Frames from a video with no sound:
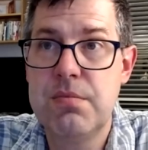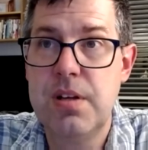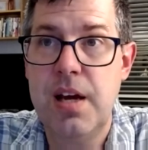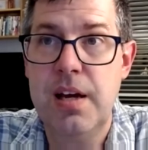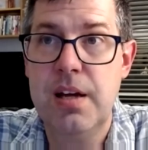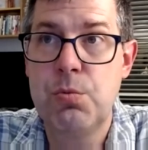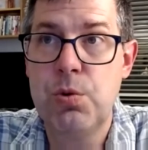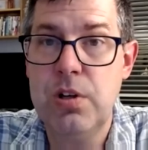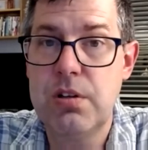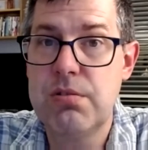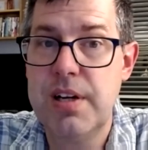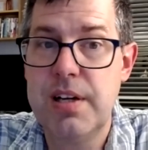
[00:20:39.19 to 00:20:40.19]
had
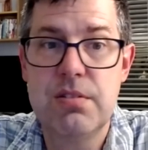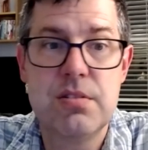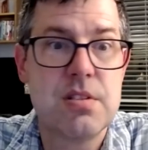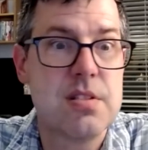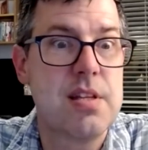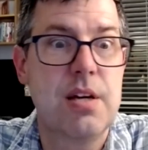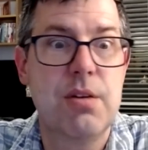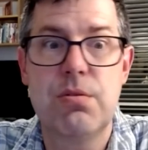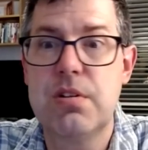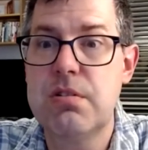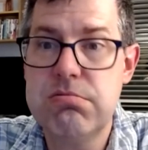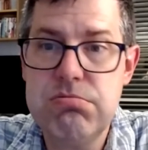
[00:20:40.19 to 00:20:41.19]
workarounds that were